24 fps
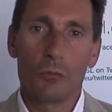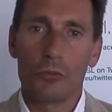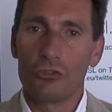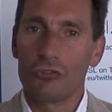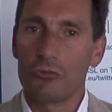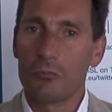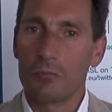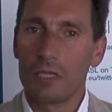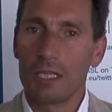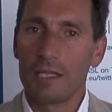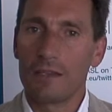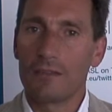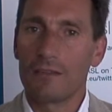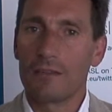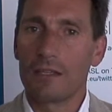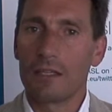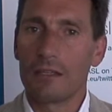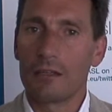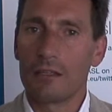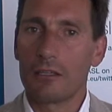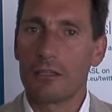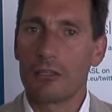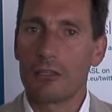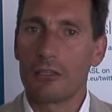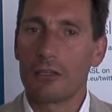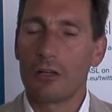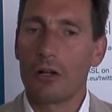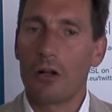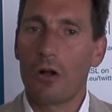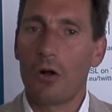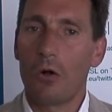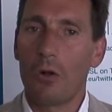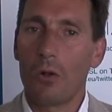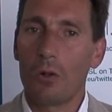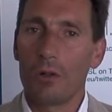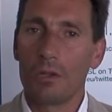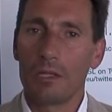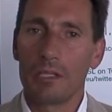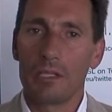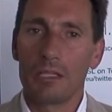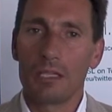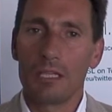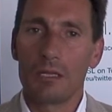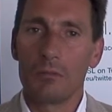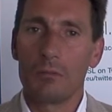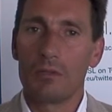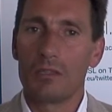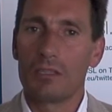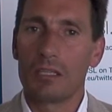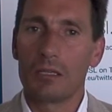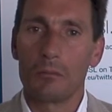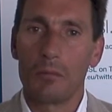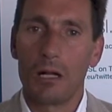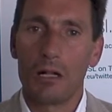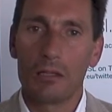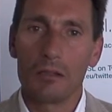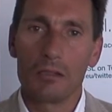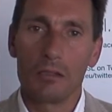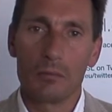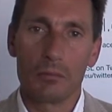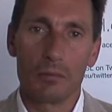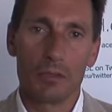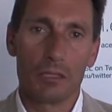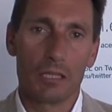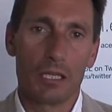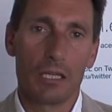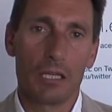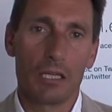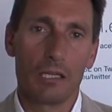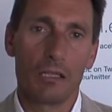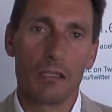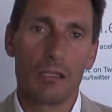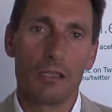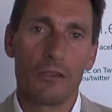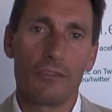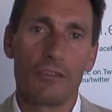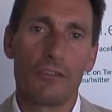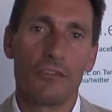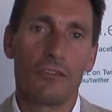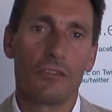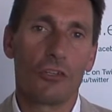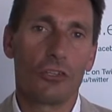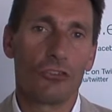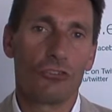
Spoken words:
which means that they are all inhibiting multiple kinases,